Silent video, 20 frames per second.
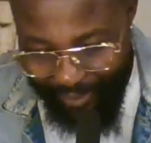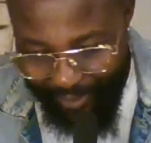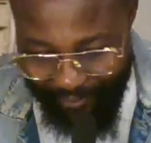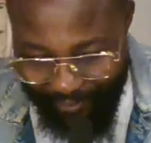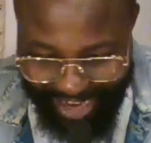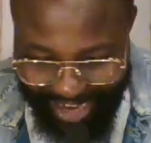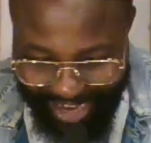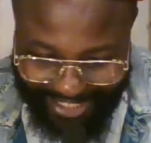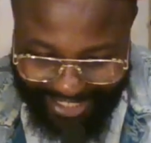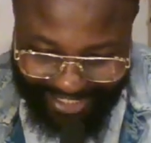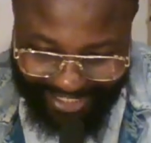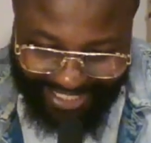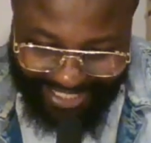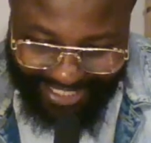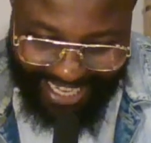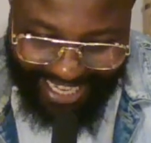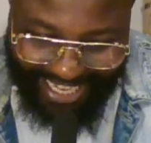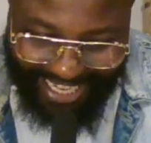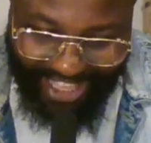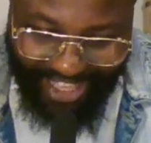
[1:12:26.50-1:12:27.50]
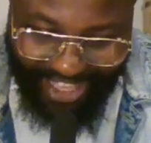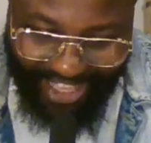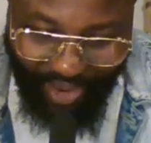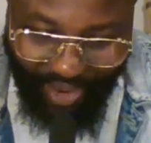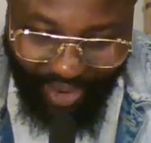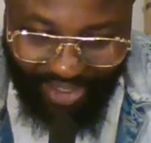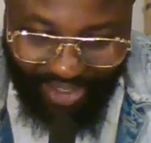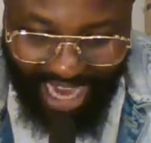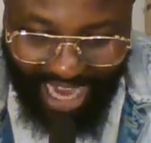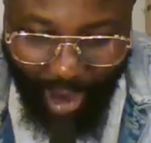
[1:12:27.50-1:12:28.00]
fighters. The
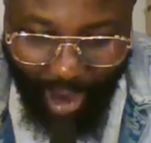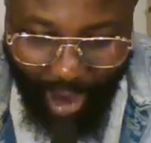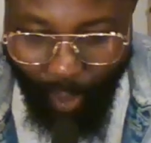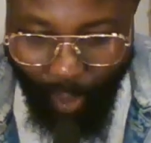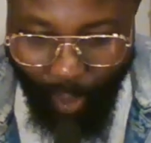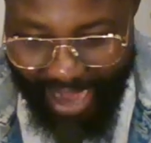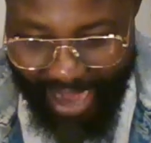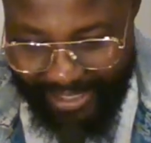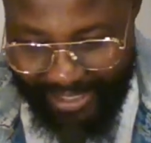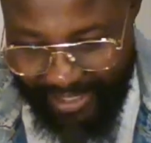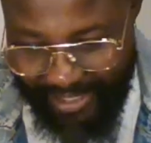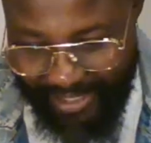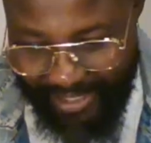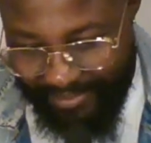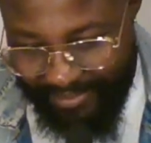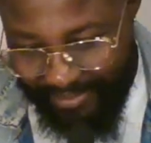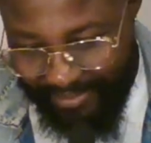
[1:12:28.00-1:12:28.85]
doors are wise.